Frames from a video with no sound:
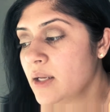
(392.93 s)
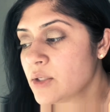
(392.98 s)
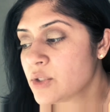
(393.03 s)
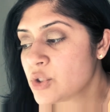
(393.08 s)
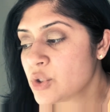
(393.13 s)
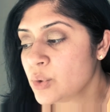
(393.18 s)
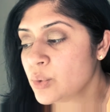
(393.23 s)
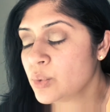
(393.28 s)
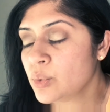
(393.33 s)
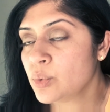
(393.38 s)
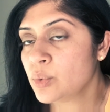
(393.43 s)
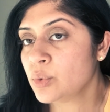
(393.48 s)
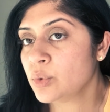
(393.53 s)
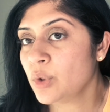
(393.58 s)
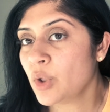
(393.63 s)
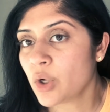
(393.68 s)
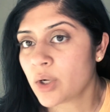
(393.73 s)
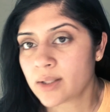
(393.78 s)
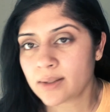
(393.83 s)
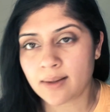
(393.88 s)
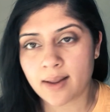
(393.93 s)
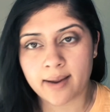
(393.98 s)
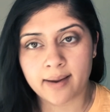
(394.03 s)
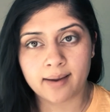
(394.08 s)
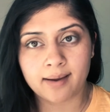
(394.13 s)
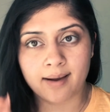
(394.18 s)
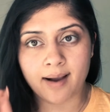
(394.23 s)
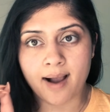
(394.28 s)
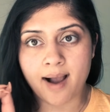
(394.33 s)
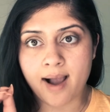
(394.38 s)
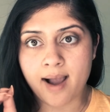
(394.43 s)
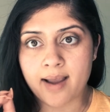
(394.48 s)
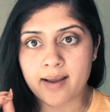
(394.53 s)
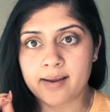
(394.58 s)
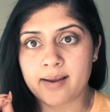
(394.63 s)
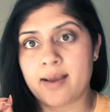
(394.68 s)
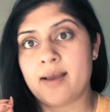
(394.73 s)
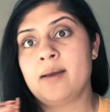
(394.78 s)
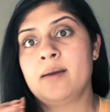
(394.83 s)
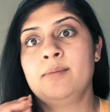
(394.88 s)
to look like
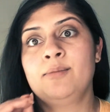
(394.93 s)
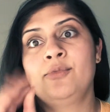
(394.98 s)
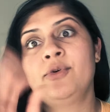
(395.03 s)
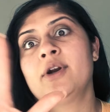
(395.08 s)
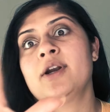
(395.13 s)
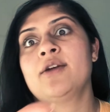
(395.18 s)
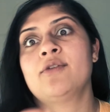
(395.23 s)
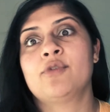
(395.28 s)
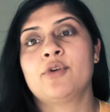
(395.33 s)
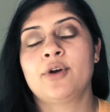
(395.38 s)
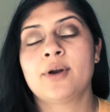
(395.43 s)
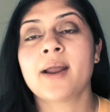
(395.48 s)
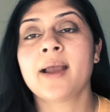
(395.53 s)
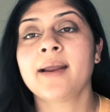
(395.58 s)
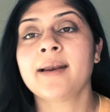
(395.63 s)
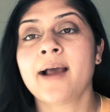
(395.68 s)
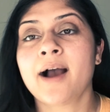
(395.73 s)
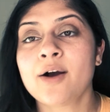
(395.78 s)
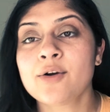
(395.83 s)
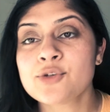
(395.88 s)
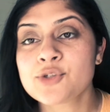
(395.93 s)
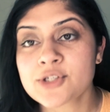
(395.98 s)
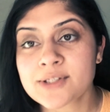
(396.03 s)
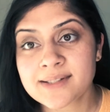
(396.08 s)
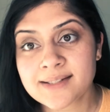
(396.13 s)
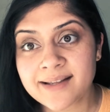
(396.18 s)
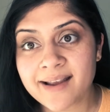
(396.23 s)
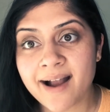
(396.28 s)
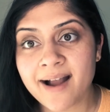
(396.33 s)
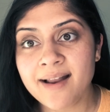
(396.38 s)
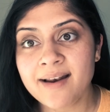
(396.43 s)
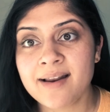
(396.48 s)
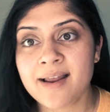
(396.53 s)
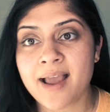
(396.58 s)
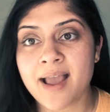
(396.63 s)
I am ready for a night out just yet,